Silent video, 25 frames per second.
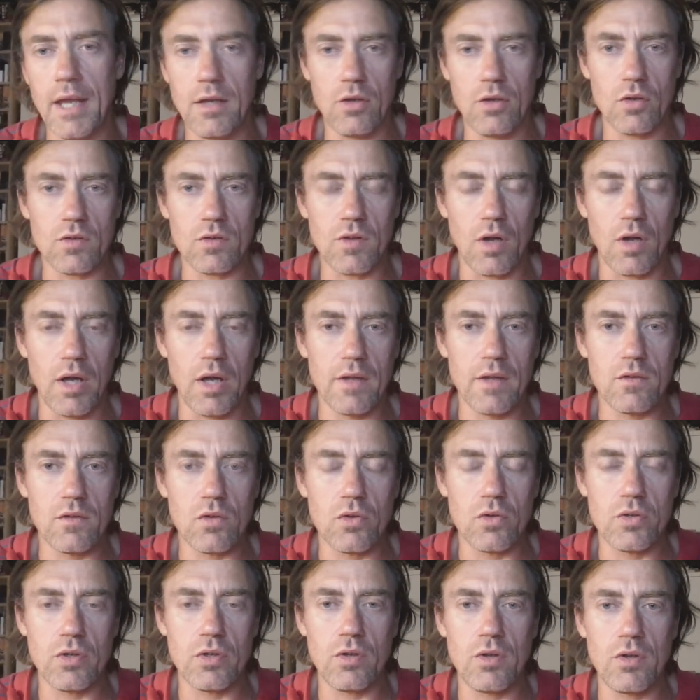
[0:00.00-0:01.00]
in your diet
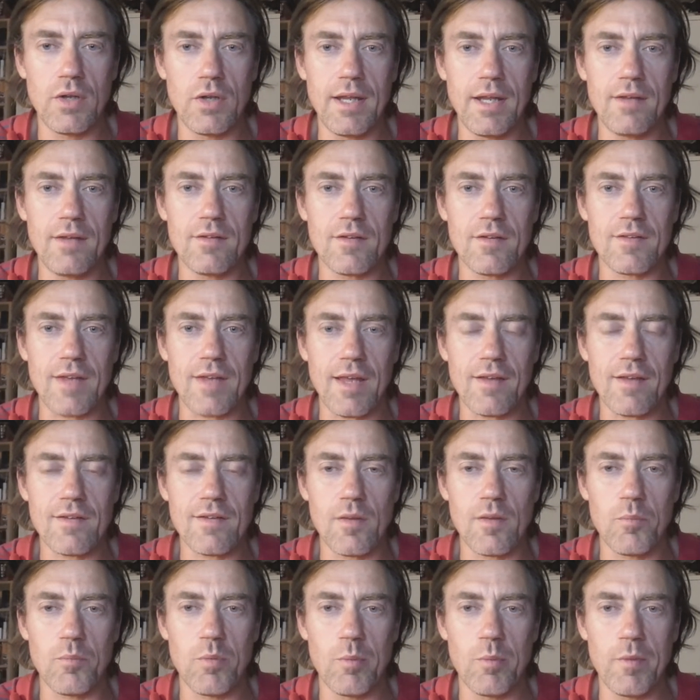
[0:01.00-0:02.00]
or do you need to take
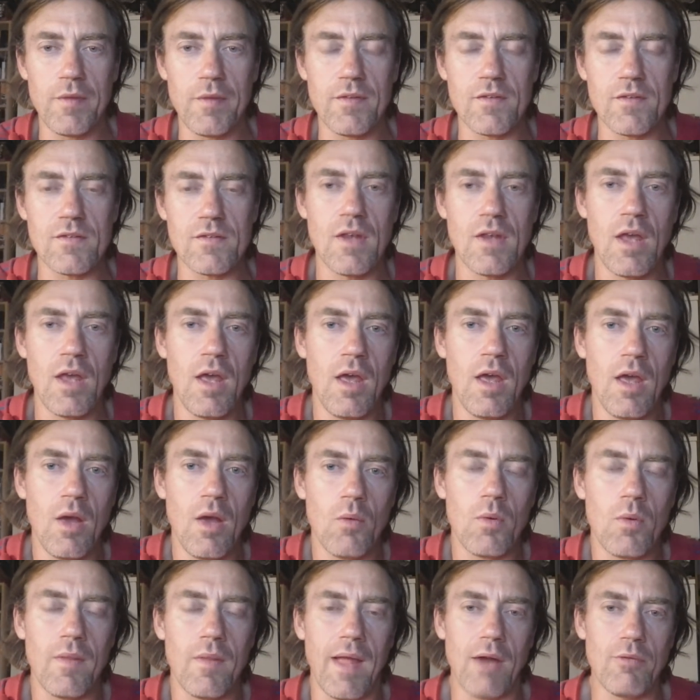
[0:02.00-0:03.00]
supplements?
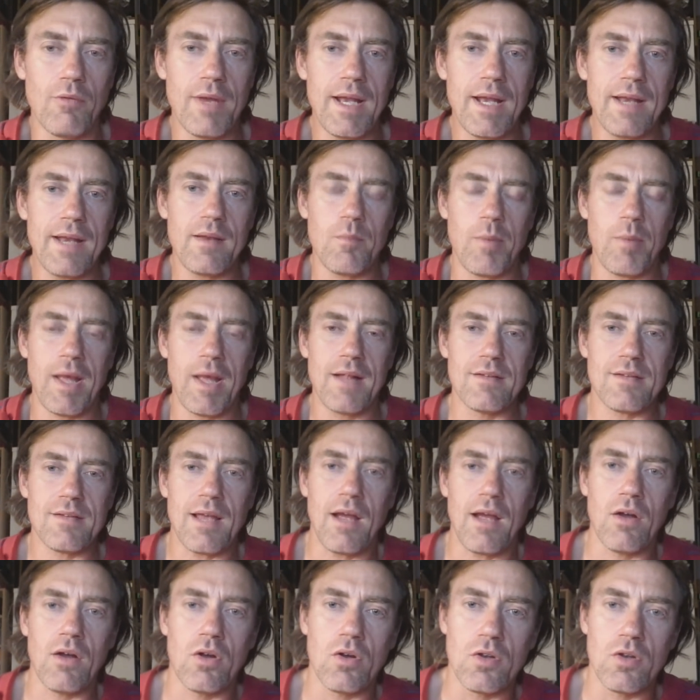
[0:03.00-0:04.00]
Well, that really depends
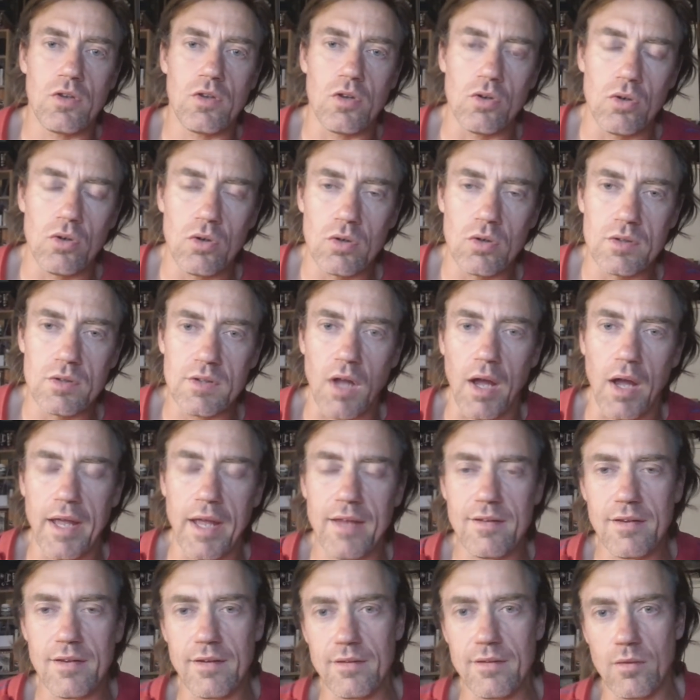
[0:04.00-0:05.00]
how good your
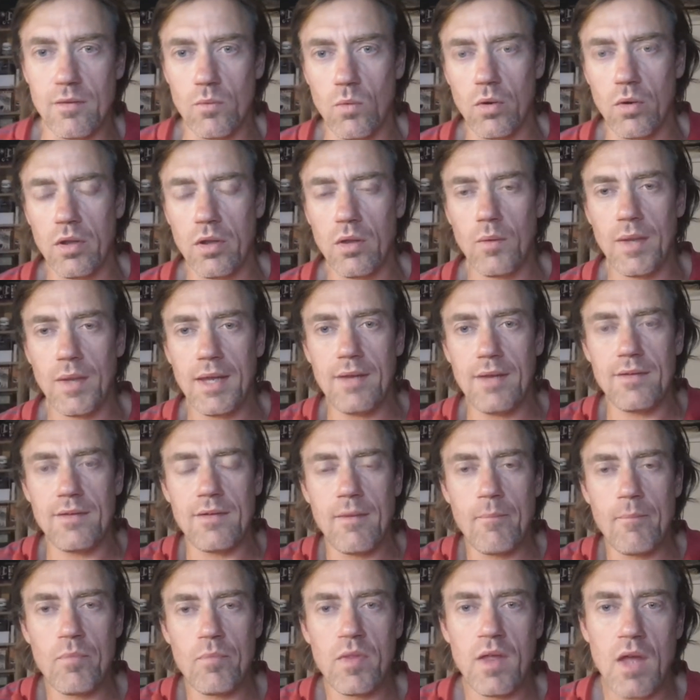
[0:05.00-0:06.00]
diet is and what you
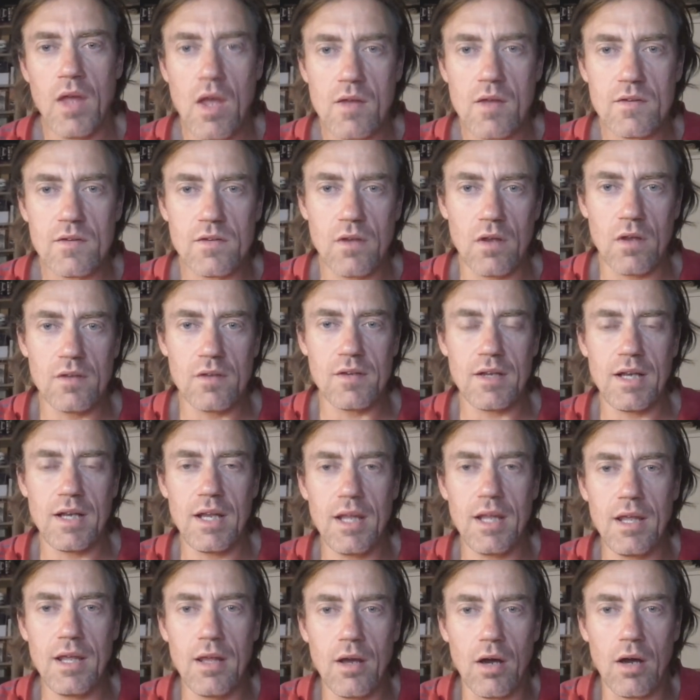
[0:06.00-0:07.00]
eat.
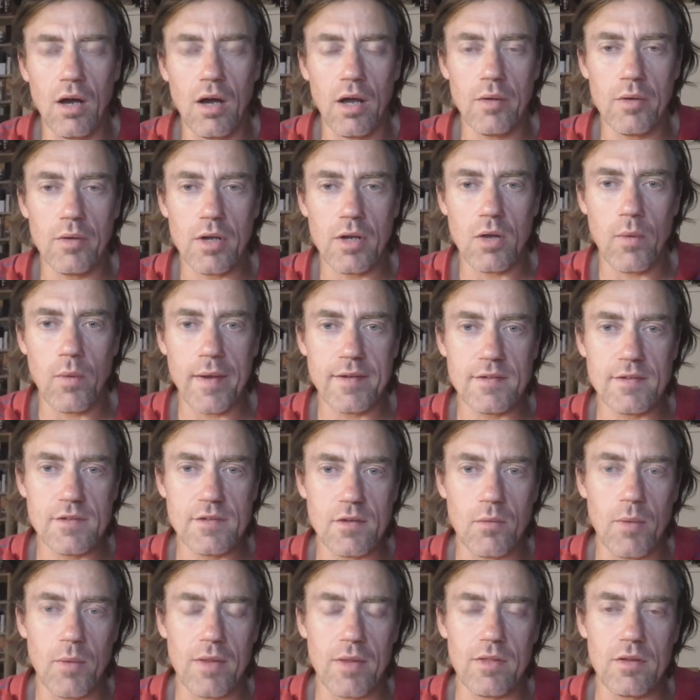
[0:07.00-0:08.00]
Certainly, I would
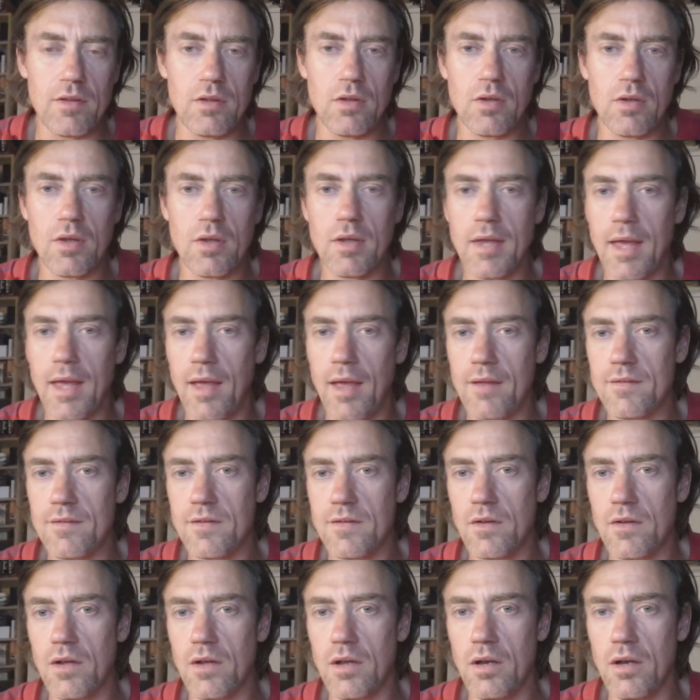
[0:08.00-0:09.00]
question whether you can
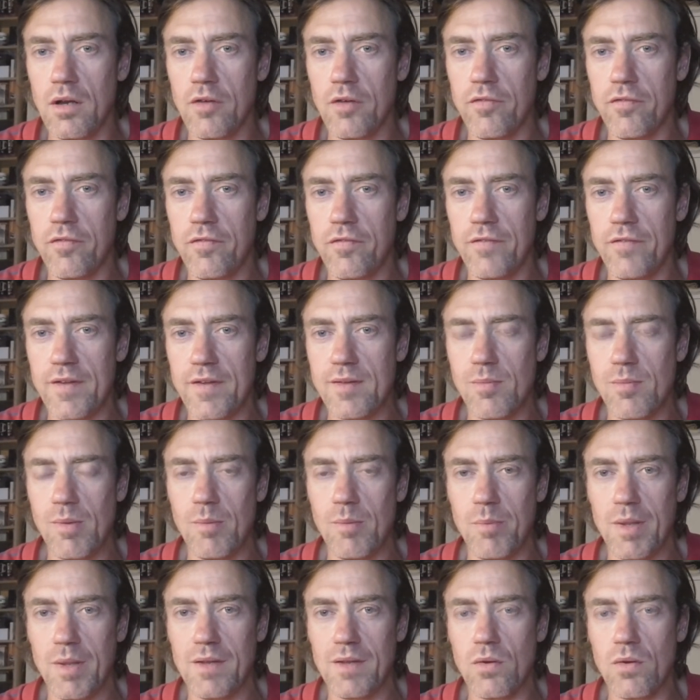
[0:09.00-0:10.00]
get enough
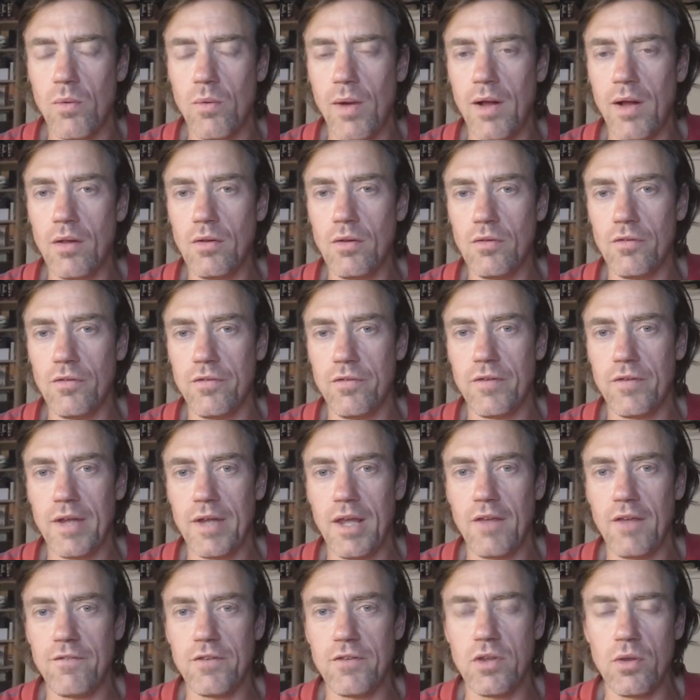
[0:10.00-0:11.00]
vitamin B12
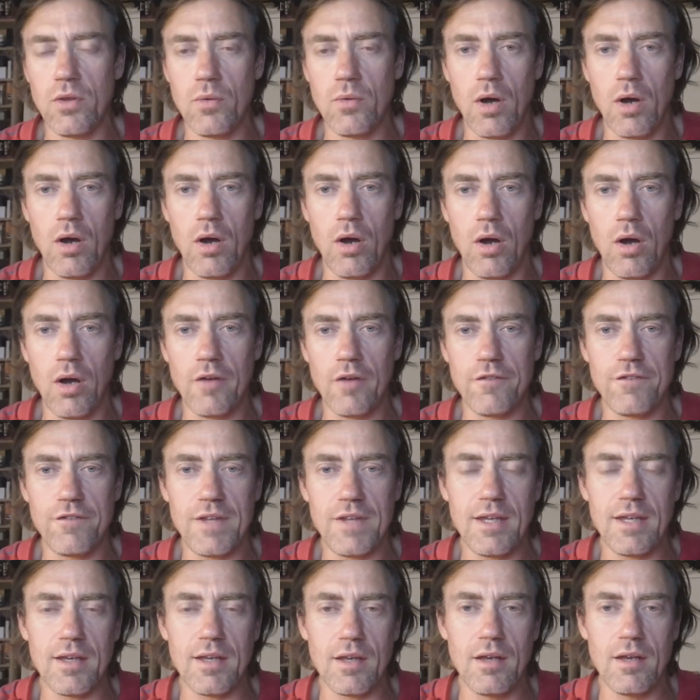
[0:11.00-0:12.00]
if you are a
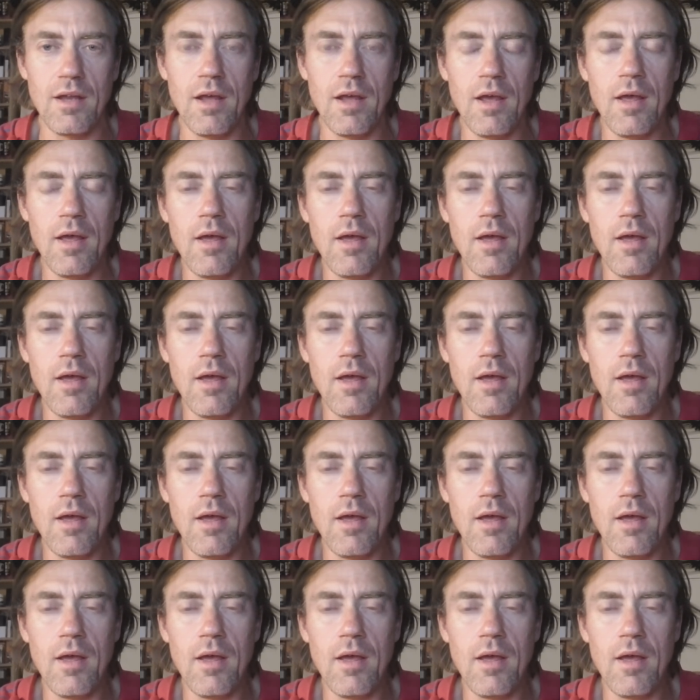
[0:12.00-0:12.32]
vegan.